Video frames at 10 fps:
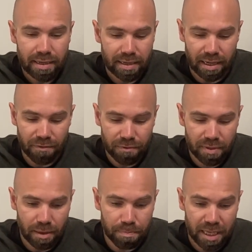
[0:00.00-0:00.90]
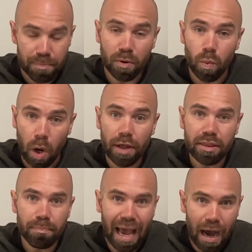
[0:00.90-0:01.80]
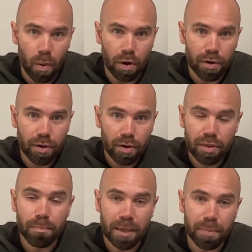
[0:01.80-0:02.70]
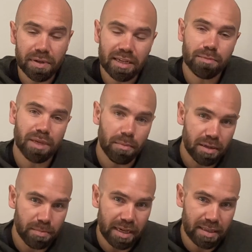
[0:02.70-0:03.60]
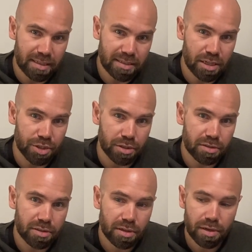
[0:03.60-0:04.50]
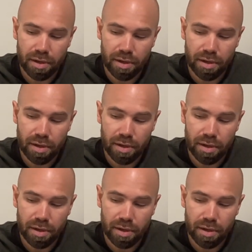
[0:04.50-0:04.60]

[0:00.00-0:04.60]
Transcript: if the people want the power, the people need to be able to make the decisions.